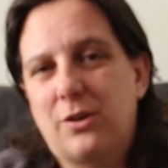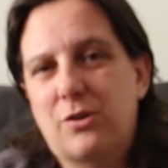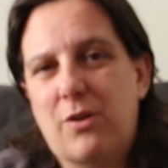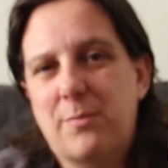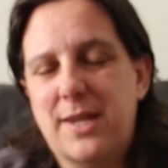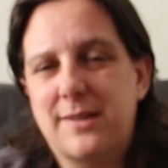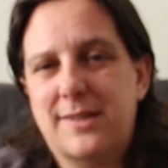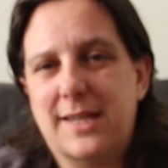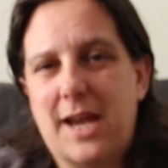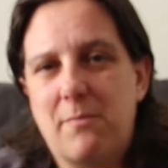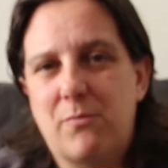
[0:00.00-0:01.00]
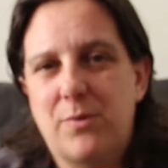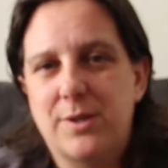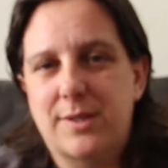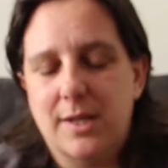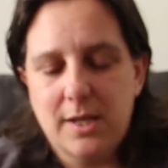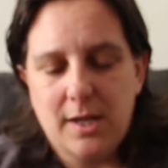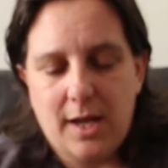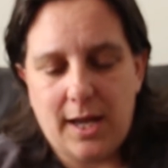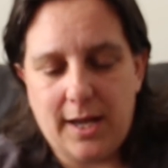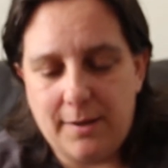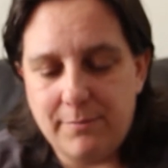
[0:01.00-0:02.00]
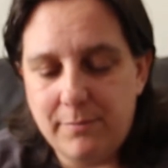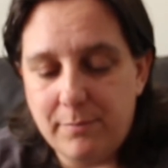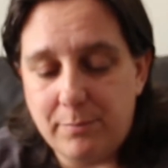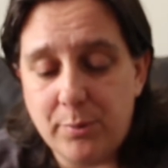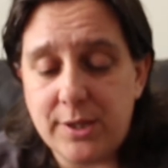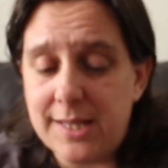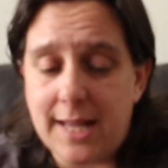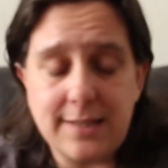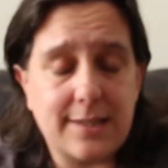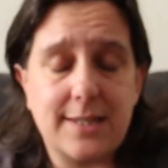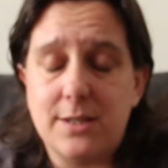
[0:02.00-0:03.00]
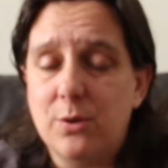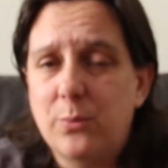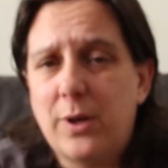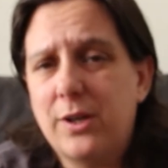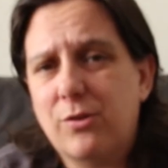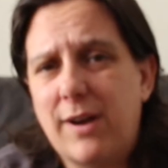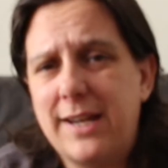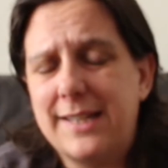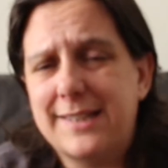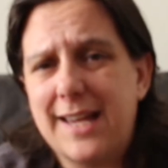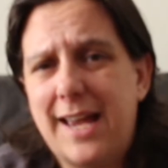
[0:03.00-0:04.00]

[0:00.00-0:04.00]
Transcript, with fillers: on crop sensor cameras. But the lenses still work great.